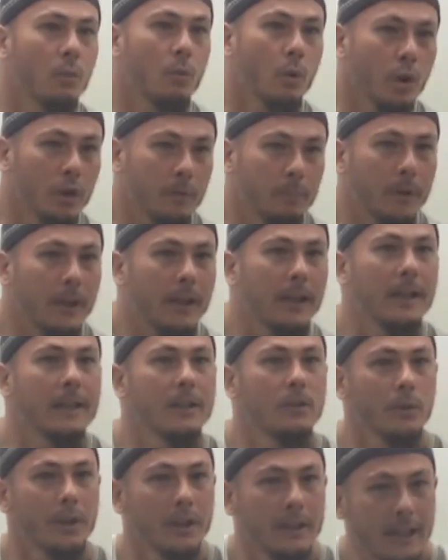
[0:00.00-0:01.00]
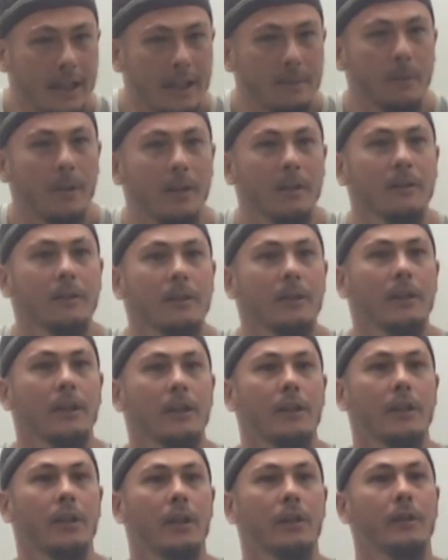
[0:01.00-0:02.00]
work peers or your neighbour.
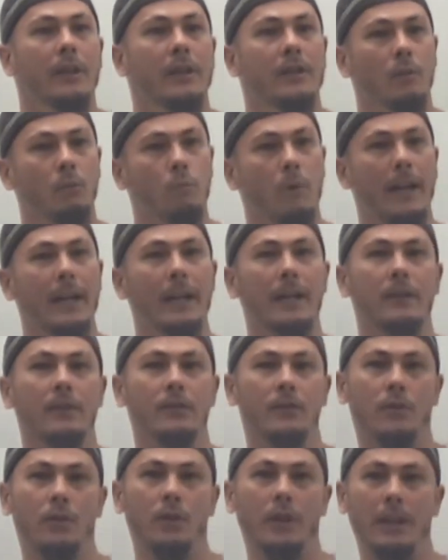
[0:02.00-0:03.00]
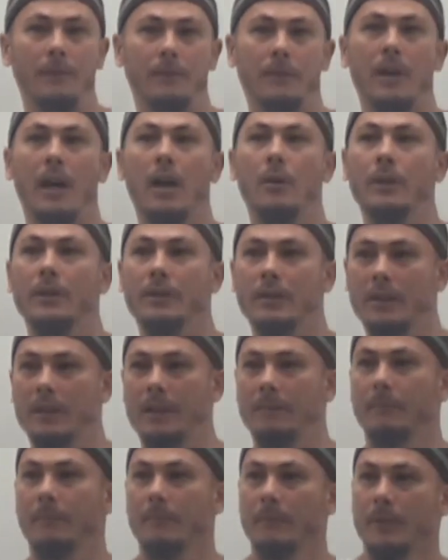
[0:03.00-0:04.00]
There's a way to give dawah to
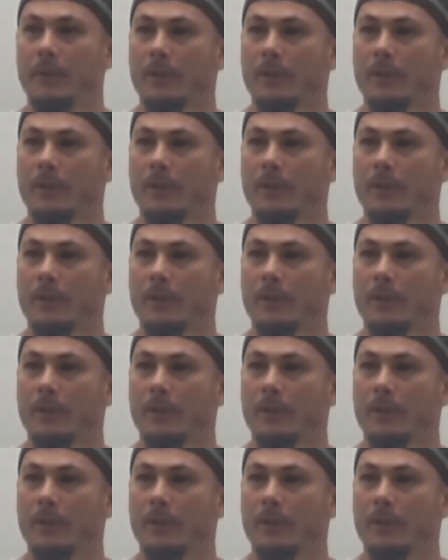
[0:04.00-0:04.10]
them.